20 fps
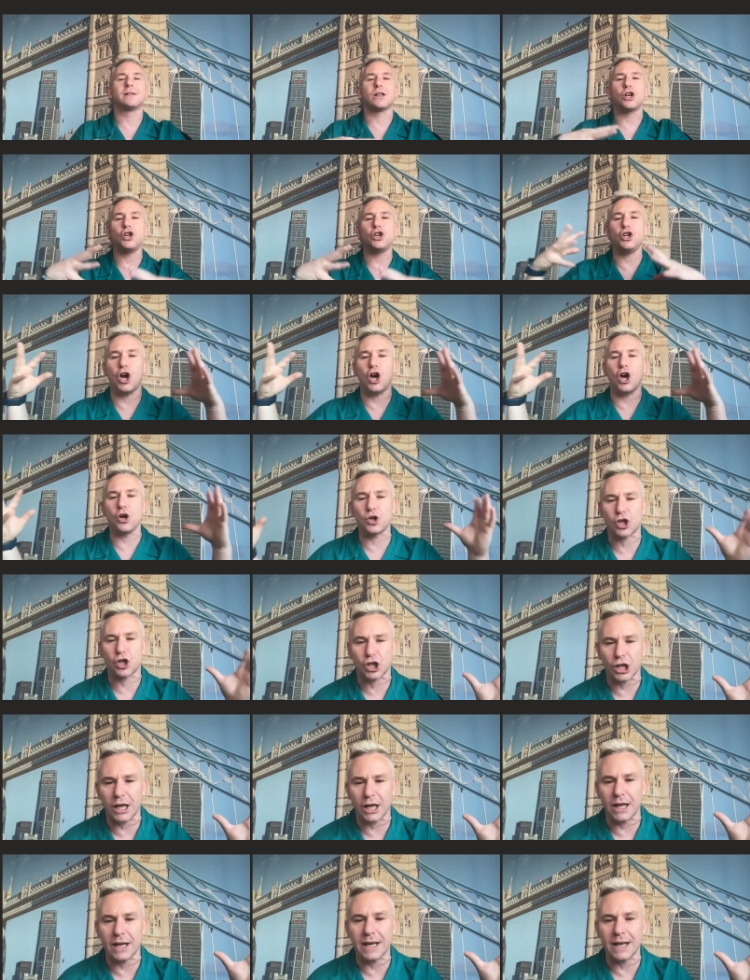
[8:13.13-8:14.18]

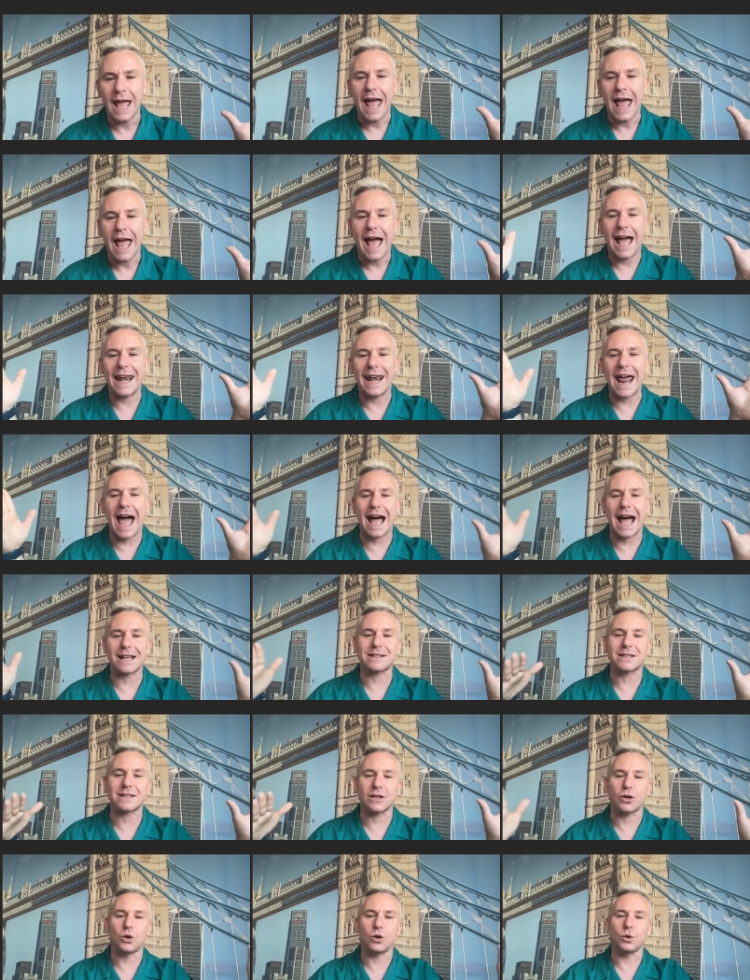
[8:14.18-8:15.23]
notion, and as
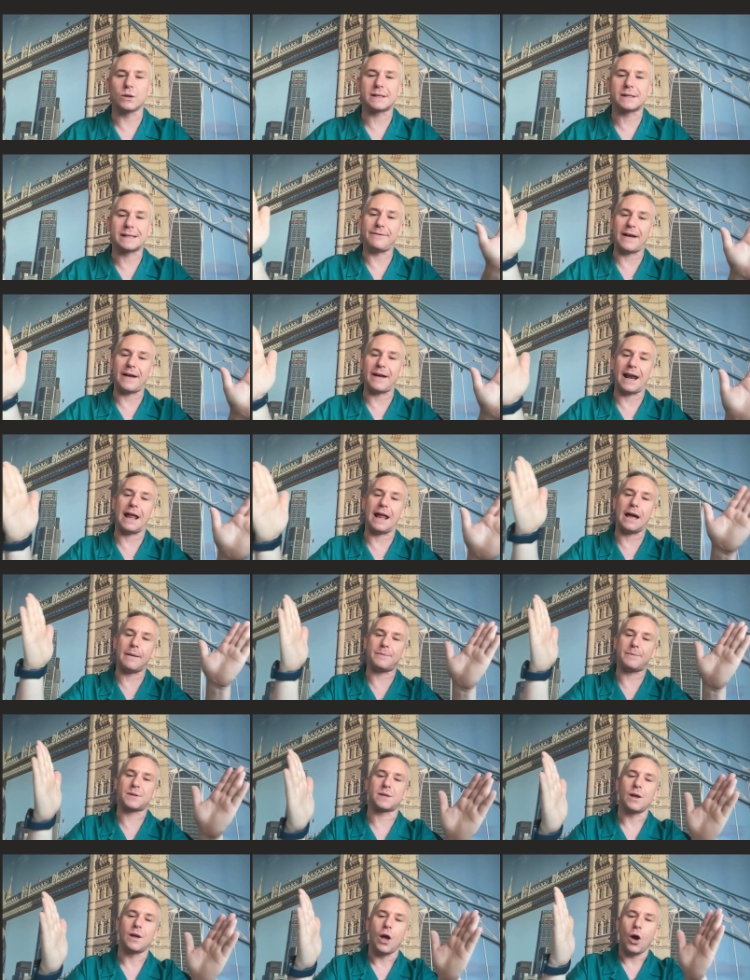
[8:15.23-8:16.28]
the course
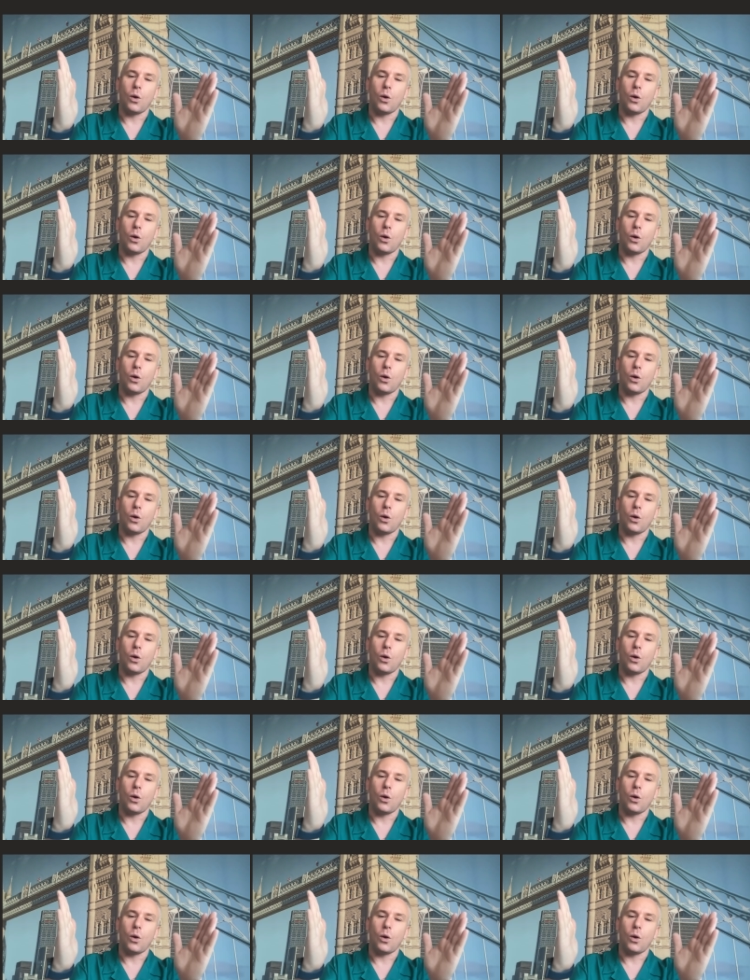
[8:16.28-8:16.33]
develops,